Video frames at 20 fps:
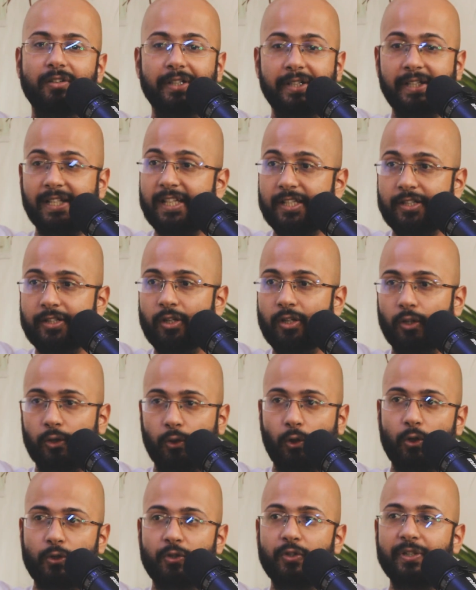can
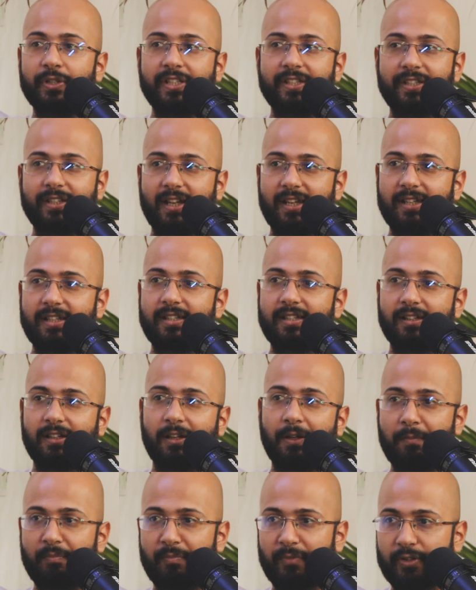relate a lot to this,
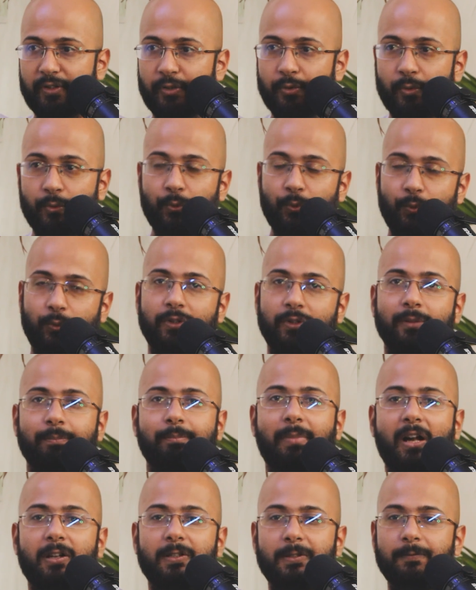right? To
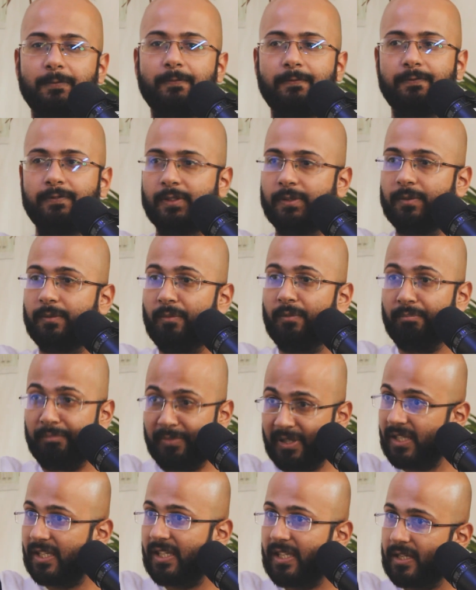the part of
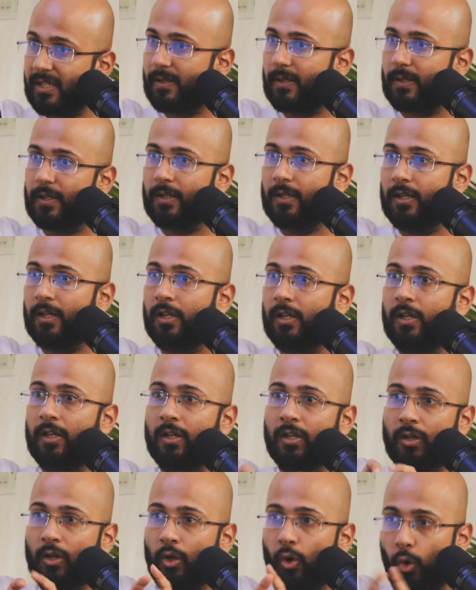me,
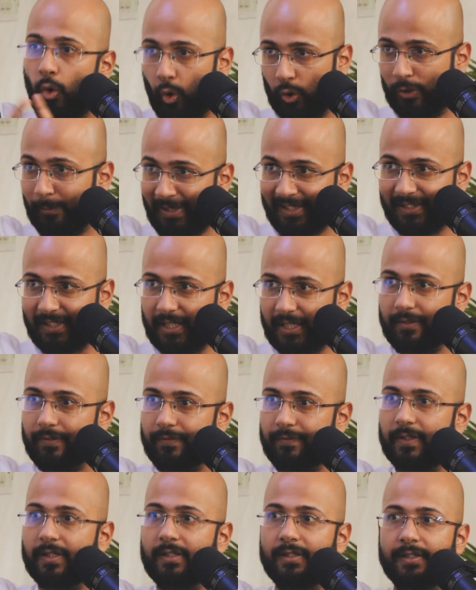whole my
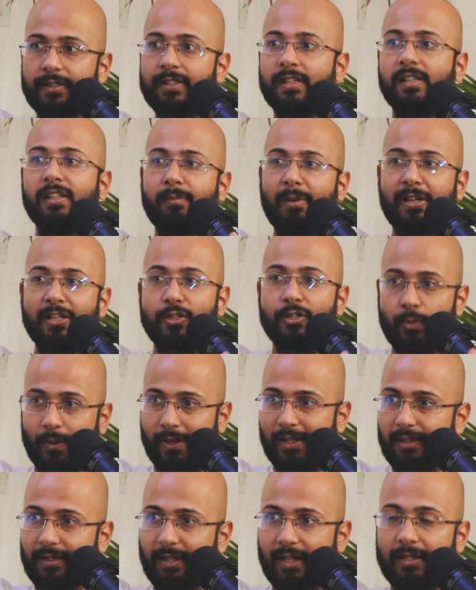life till
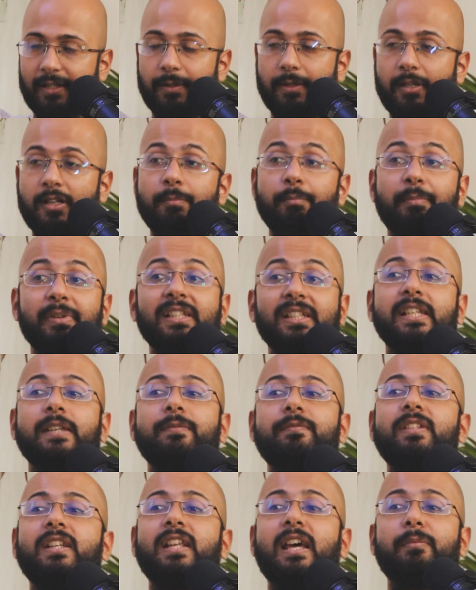my 12th, I
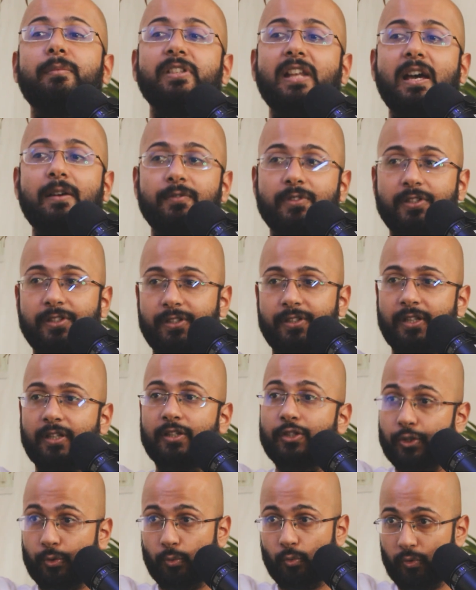believed that I'm an
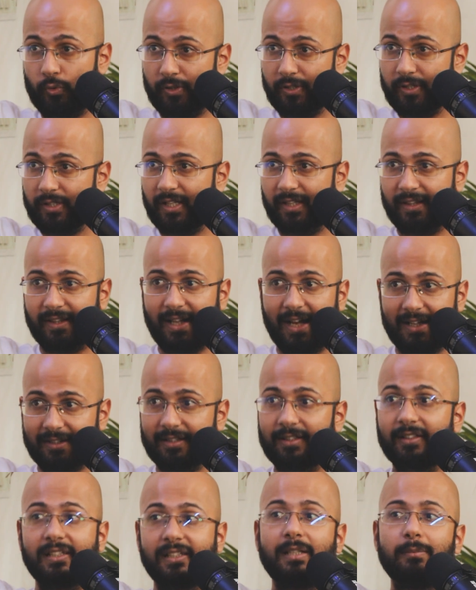average student,
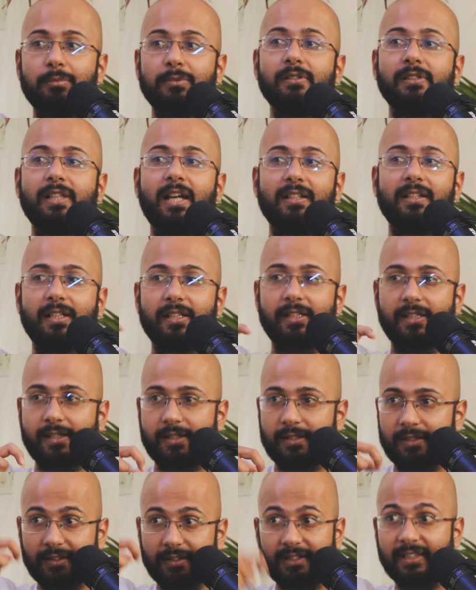and that's the level that
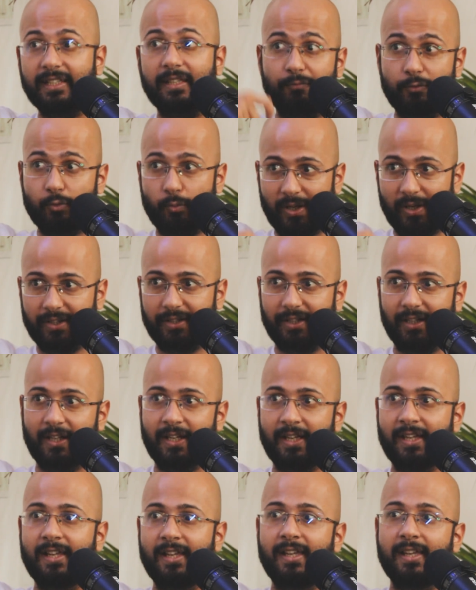I lived
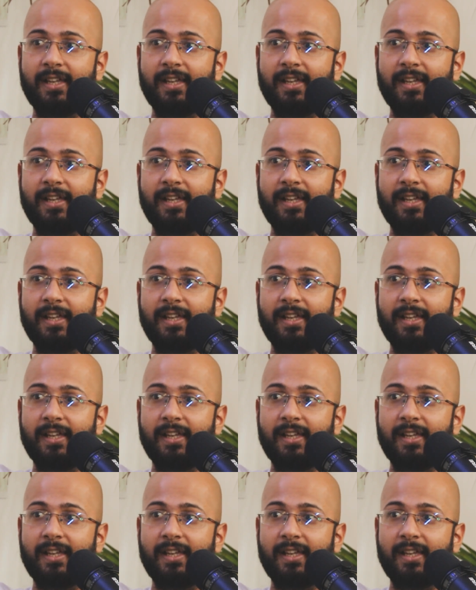with.